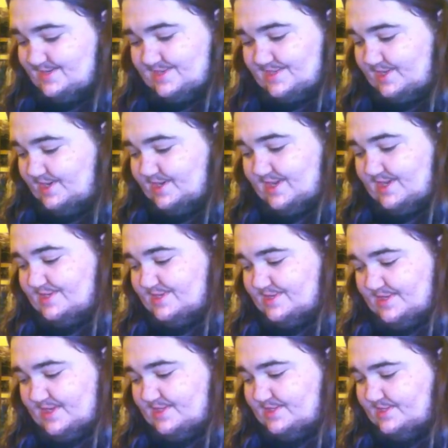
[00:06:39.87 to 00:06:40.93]
so I
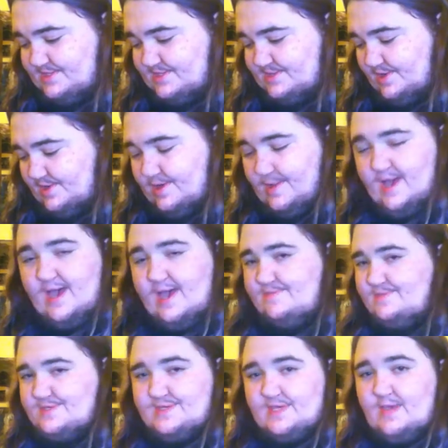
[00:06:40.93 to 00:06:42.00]
guess that's all I
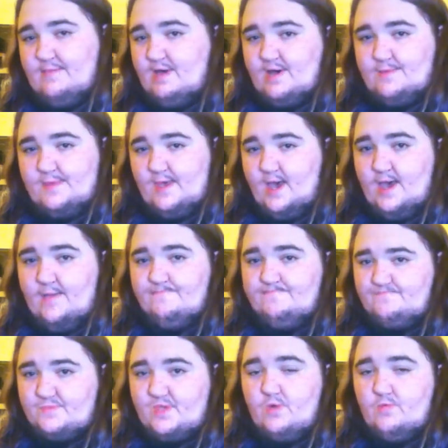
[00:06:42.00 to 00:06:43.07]
had to say about that.
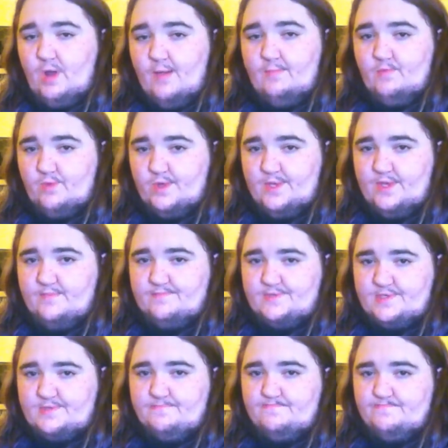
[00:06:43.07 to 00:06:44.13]
Robin
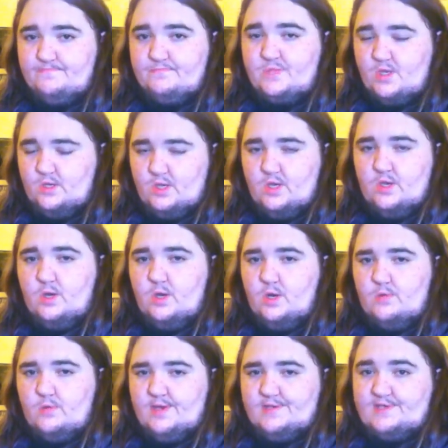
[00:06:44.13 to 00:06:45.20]
Williams,
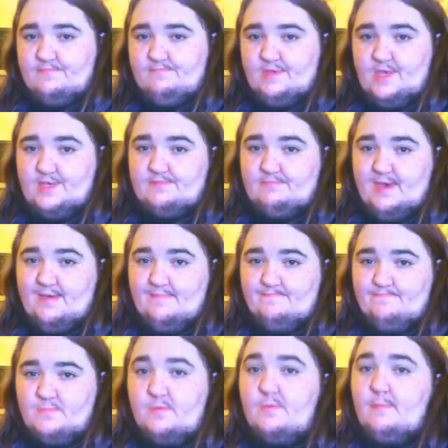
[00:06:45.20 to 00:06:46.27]
rest in peace, man.
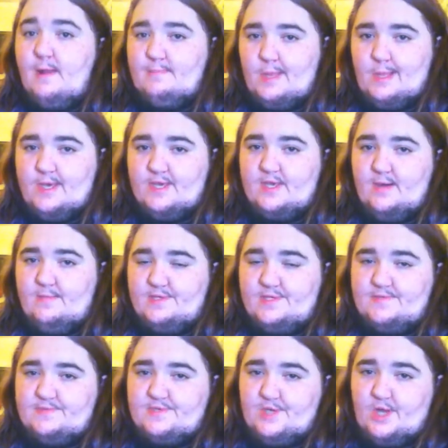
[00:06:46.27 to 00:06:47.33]
Remember to like, comment,
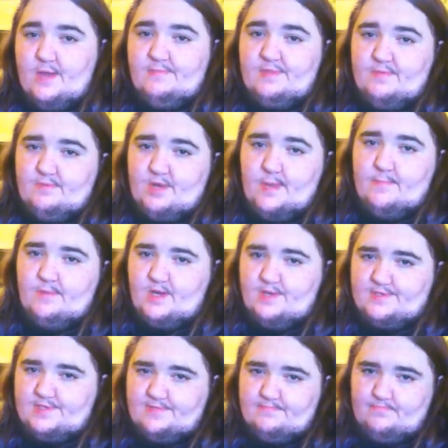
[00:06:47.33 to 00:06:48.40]
subscribe. The Brandon
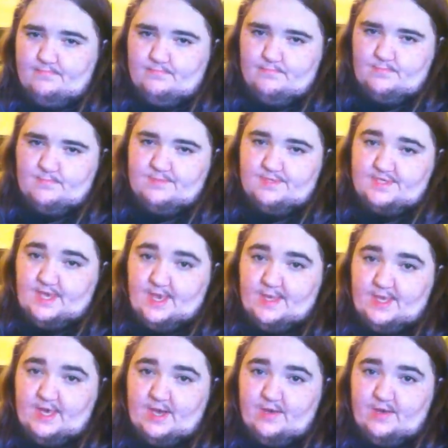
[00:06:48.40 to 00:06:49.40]
Brownson, signing